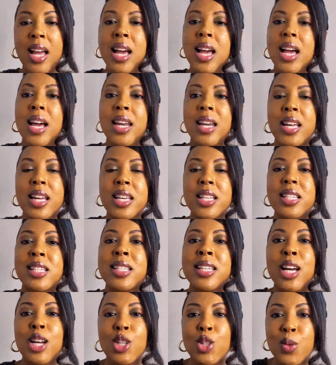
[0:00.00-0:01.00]
And again,
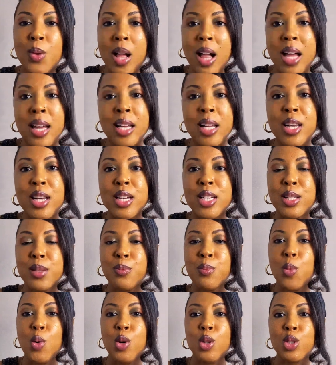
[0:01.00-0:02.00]
sexuality is
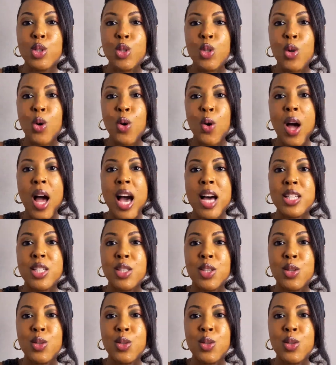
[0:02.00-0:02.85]
more so has to